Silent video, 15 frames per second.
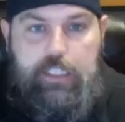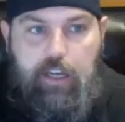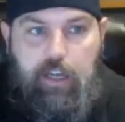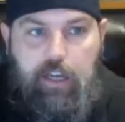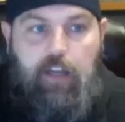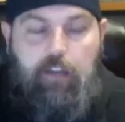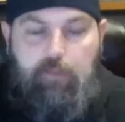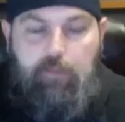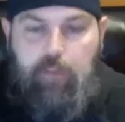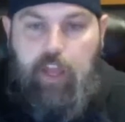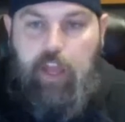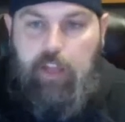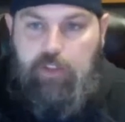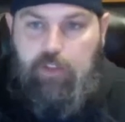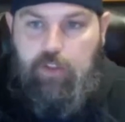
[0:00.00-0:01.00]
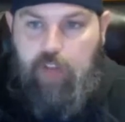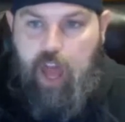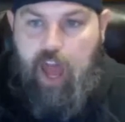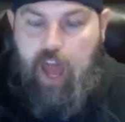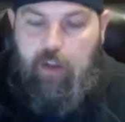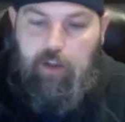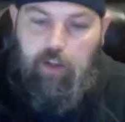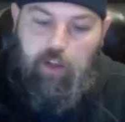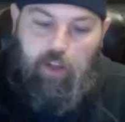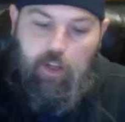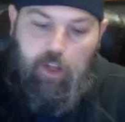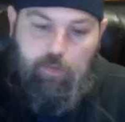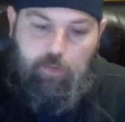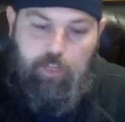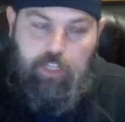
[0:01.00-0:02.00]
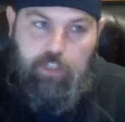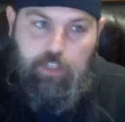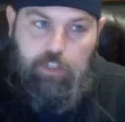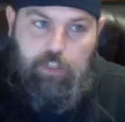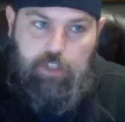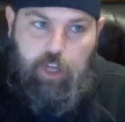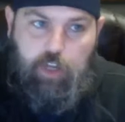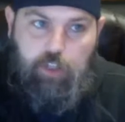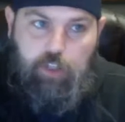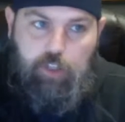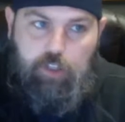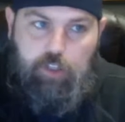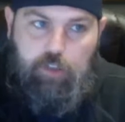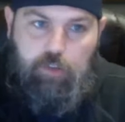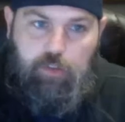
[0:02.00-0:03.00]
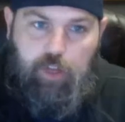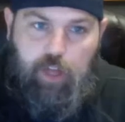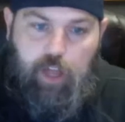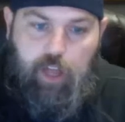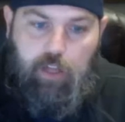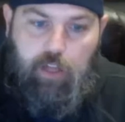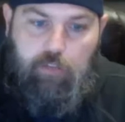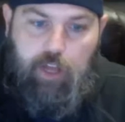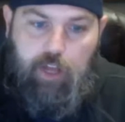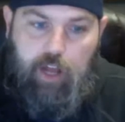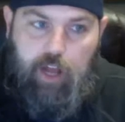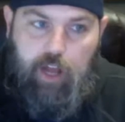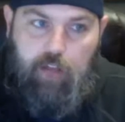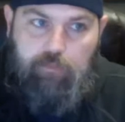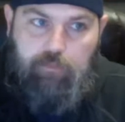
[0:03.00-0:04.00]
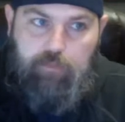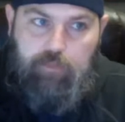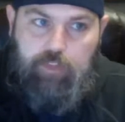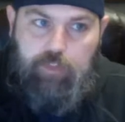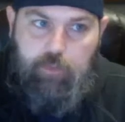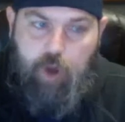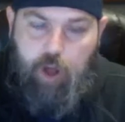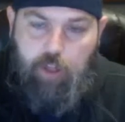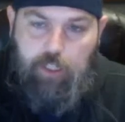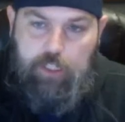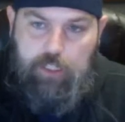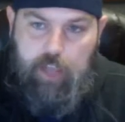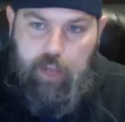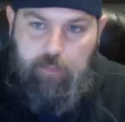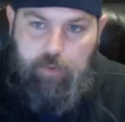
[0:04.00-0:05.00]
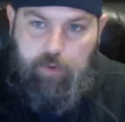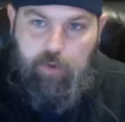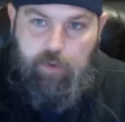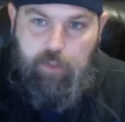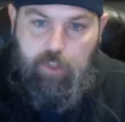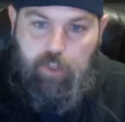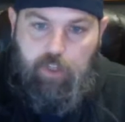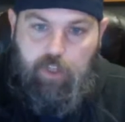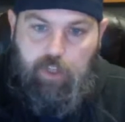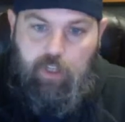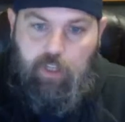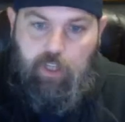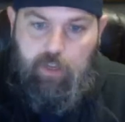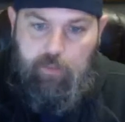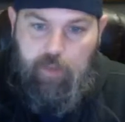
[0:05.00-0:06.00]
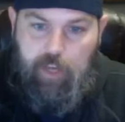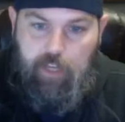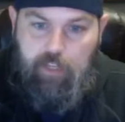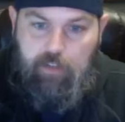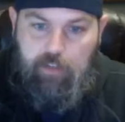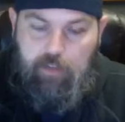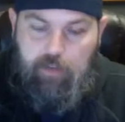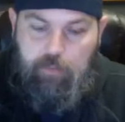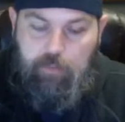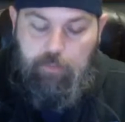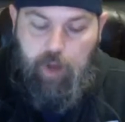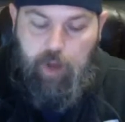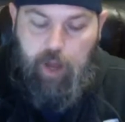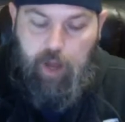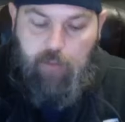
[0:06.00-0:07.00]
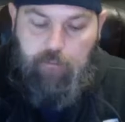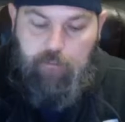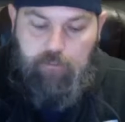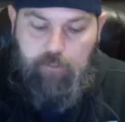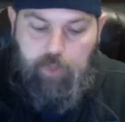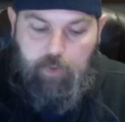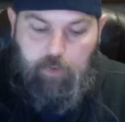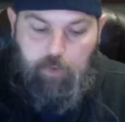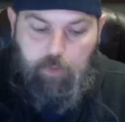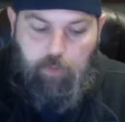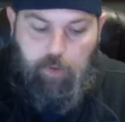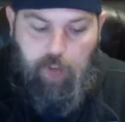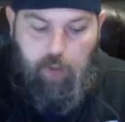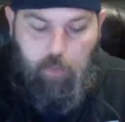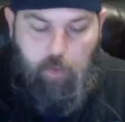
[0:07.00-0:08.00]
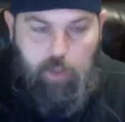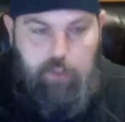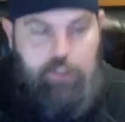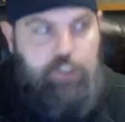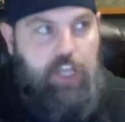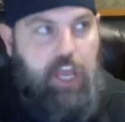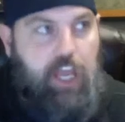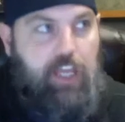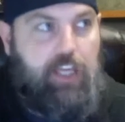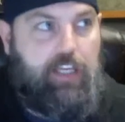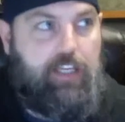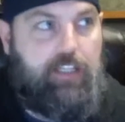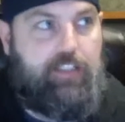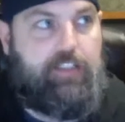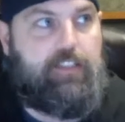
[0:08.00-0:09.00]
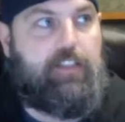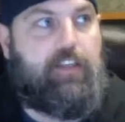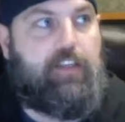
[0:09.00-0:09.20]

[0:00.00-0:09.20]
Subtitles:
to answer that would be to show you a small example in a minute. But what I will say is